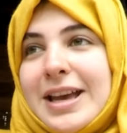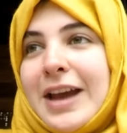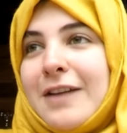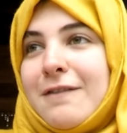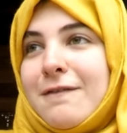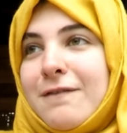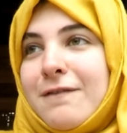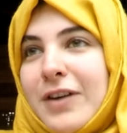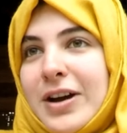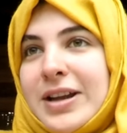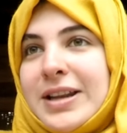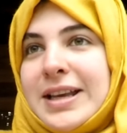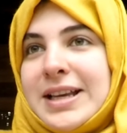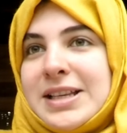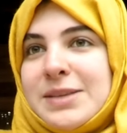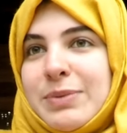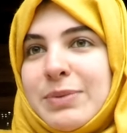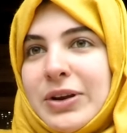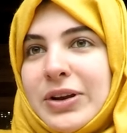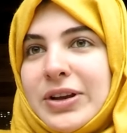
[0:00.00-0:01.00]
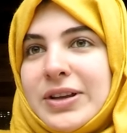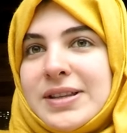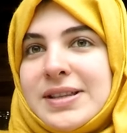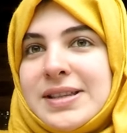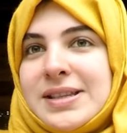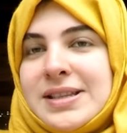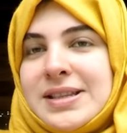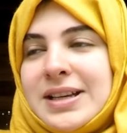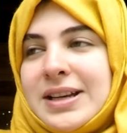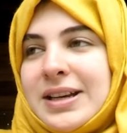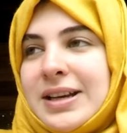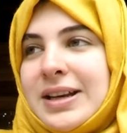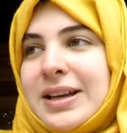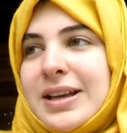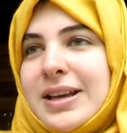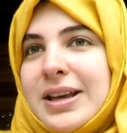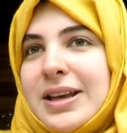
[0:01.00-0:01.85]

and fun experience to